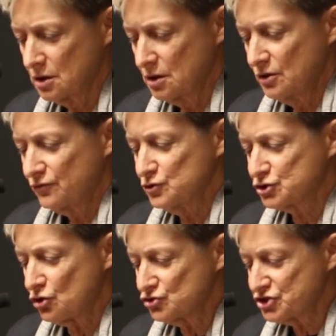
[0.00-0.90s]
For
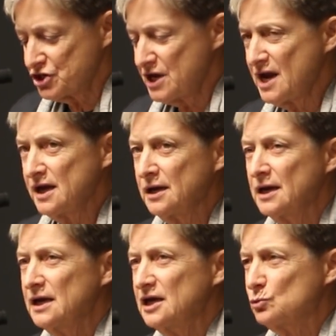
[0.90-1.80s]
Jean Genet,
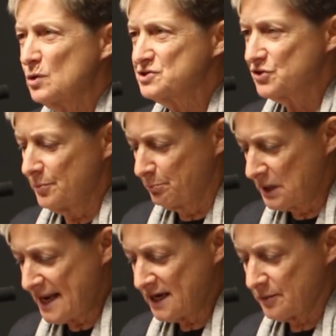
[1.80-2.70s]
it was the
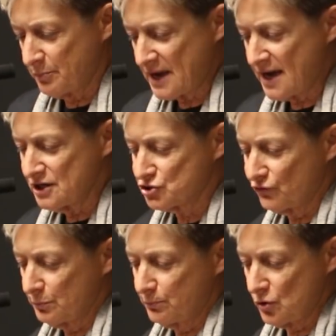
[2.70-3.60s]
blank page of a
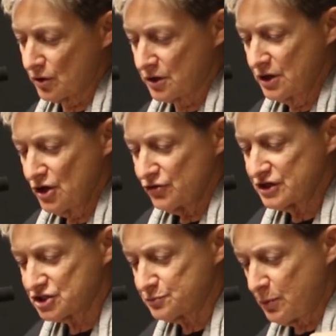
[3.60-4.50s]
book that
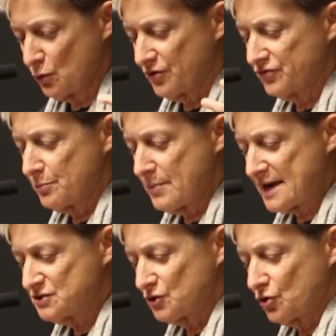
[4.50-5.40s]
spoke of the
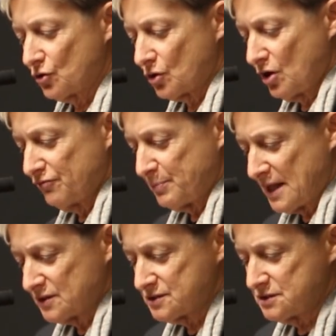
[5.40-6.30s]
massacre of
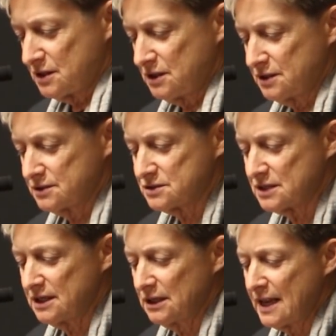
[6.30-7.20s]
Palestinians
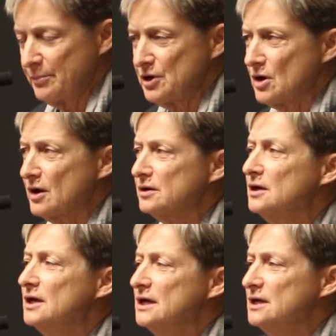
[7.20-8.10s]
in Lebanon
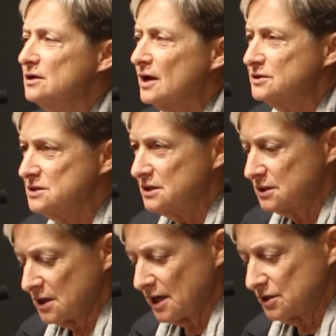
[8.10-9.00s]
in
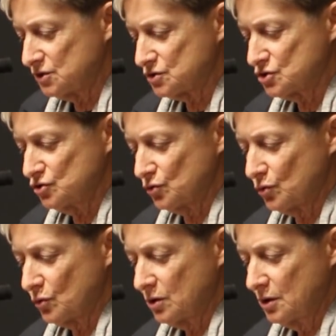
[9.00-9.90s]

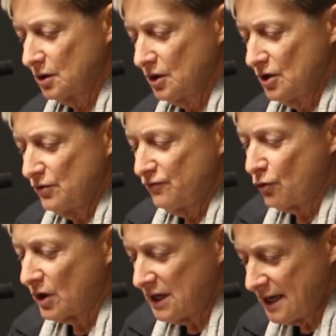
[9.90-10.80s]
1982.
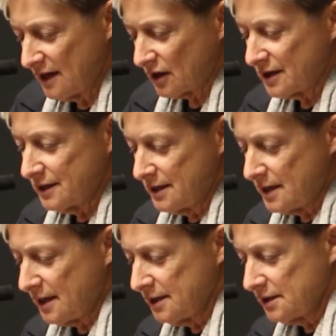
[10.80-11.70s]
For Alain
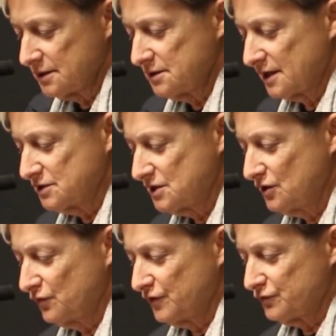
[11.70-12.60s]
Resnais in
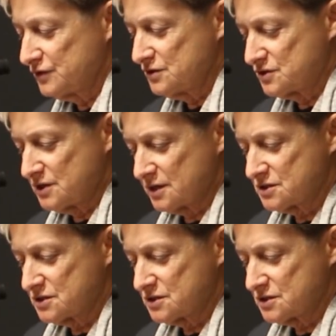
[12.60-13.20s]
1956,